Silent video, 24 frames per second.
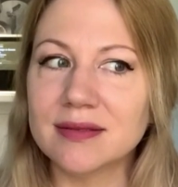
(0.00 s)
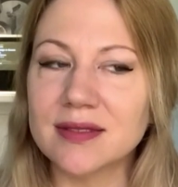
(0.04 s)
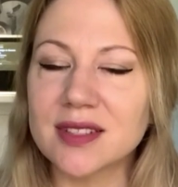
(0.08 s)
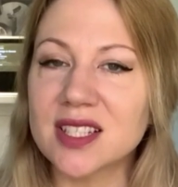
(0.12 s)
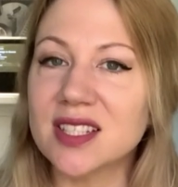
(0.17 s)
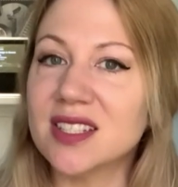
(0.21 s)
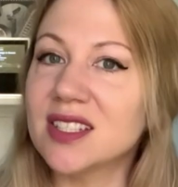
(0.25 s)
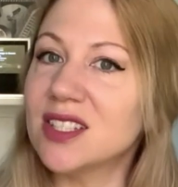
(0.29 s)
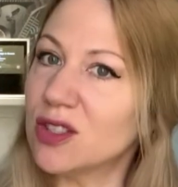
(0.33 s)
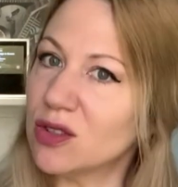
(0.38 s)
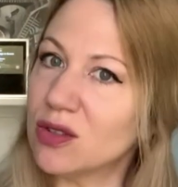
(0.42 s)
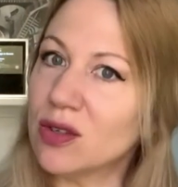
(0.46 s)

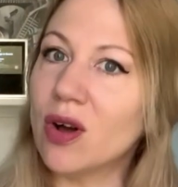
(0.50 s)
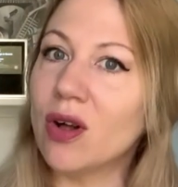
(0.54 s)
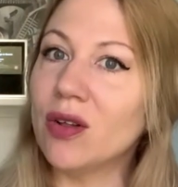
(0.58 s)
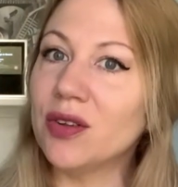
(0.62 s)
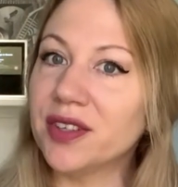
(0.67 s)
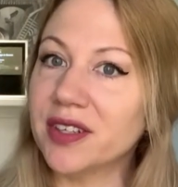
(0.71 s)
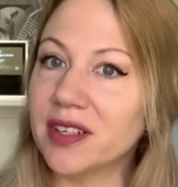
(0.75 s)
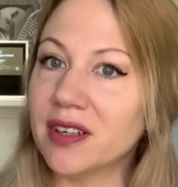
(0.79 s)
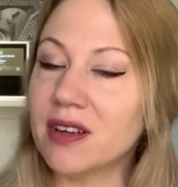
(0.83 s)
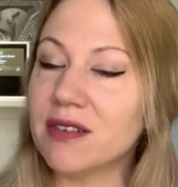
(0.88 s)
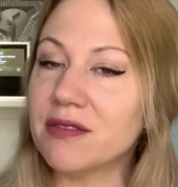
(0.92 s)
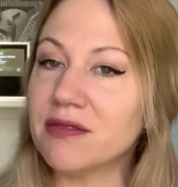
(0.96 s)
still
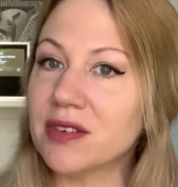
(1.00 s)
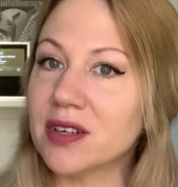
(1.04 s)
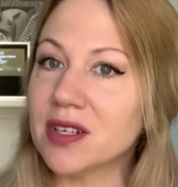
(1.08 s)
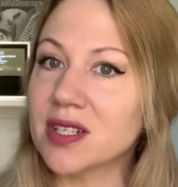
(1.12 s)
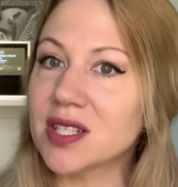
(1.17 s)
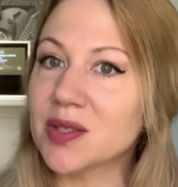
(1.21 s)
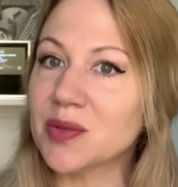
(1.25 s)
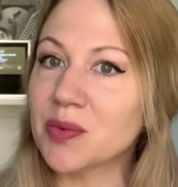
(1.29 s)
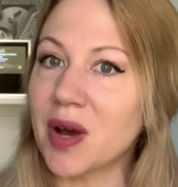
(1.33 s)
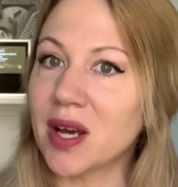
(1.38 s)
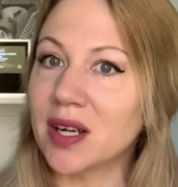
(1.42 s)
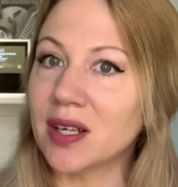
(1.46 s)
cold enough for a
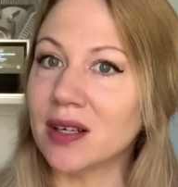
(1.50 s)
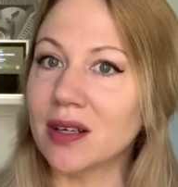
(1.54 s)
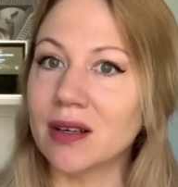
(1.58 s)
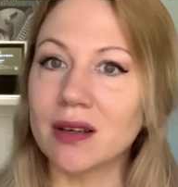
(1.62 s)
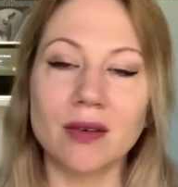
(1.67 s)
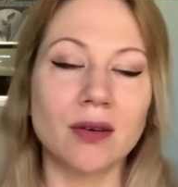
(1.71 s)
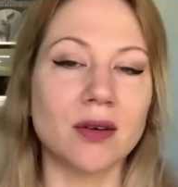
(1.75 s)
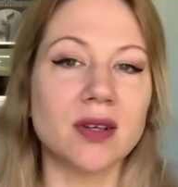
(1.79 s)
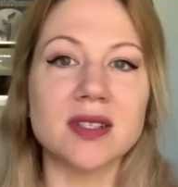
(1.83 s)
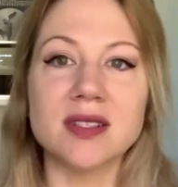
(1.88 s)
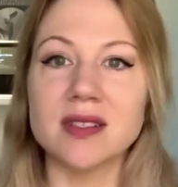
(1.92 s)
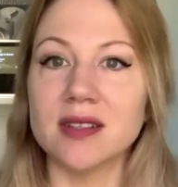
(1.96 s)
sweater
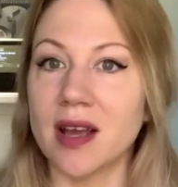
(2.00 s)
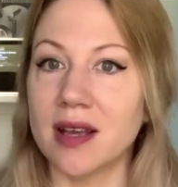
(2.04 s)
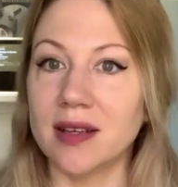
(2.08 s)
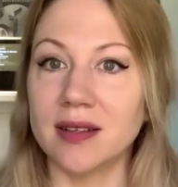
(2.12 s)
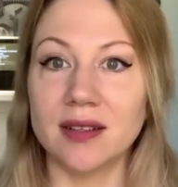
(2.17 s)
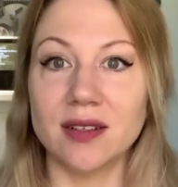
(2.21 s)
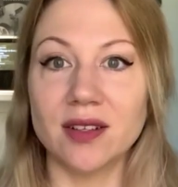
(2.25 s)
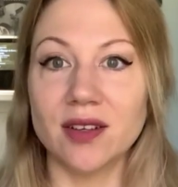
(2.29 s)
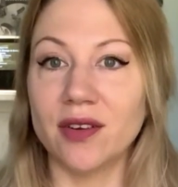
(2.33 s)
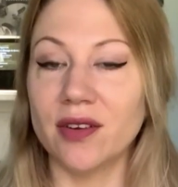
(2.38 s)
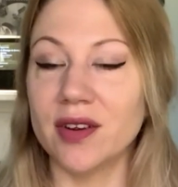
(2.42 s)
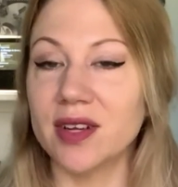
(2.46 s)
or it's 90
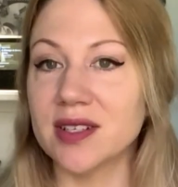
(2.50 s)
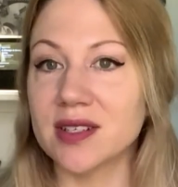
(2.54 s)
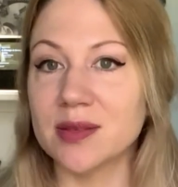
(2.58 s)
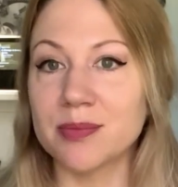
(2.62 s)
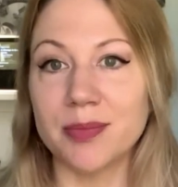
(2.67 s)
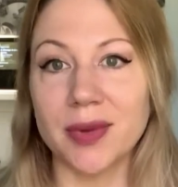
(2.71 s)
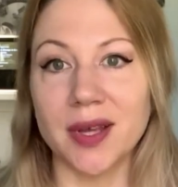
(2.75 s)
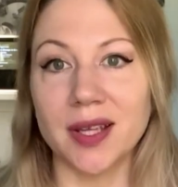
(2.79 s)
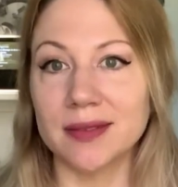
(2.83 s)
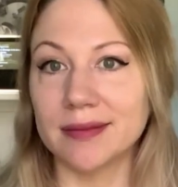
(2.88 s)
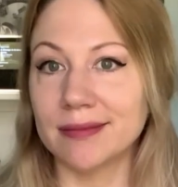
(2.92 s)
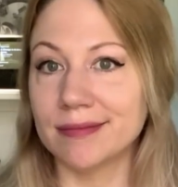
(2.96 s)
degrees,
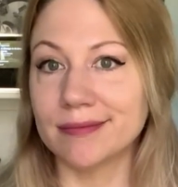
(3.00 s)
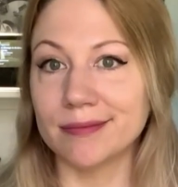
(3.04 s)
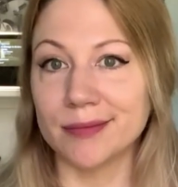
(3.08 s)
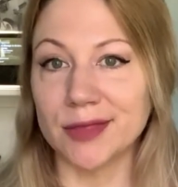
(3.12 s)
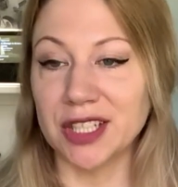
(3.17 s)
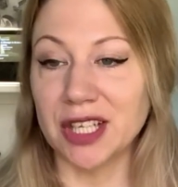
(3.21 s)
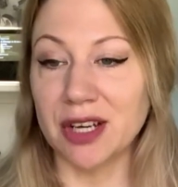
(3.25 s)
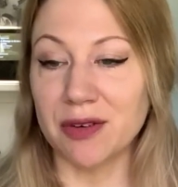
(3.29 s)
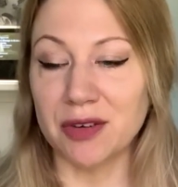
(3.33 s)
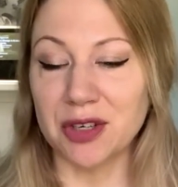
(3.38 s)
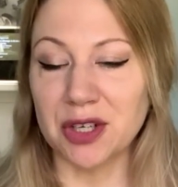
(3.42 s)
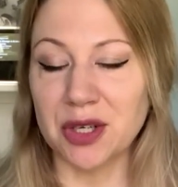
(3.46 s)
but we
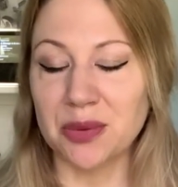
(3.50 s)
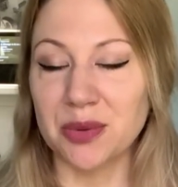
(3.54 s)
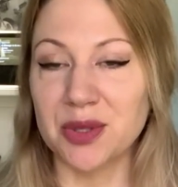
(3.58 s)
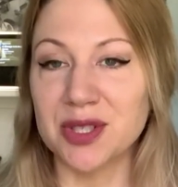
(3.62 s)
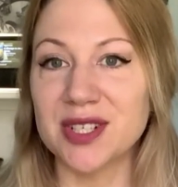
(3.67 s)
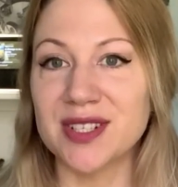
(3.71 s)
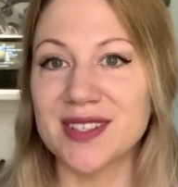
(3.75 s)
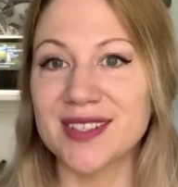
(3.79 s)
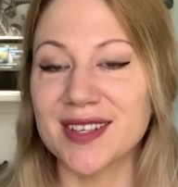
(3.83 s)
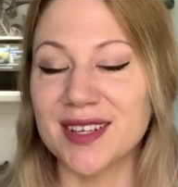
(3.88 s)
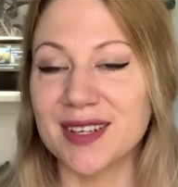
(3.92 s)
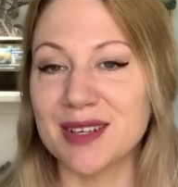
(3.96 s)
never know which
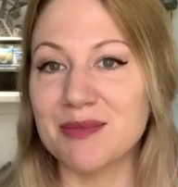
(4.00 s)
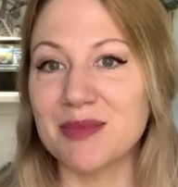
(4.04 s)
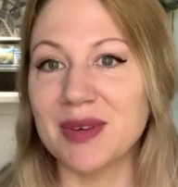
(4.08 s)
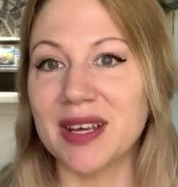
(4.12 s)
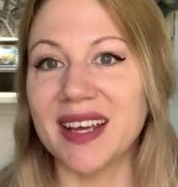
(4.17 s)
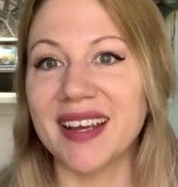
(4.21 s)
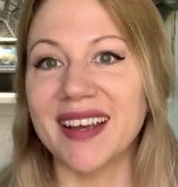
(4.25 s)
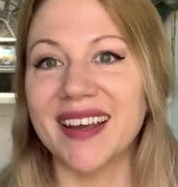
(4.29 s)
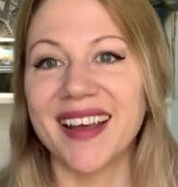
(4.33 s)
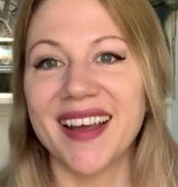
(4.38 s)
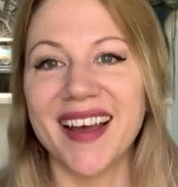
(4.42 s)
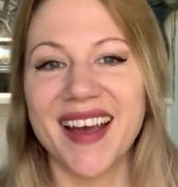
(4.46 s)
it's going to
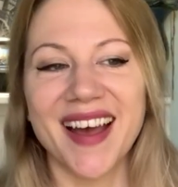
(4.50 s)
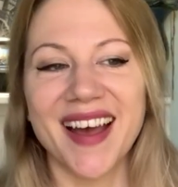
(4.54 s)
be.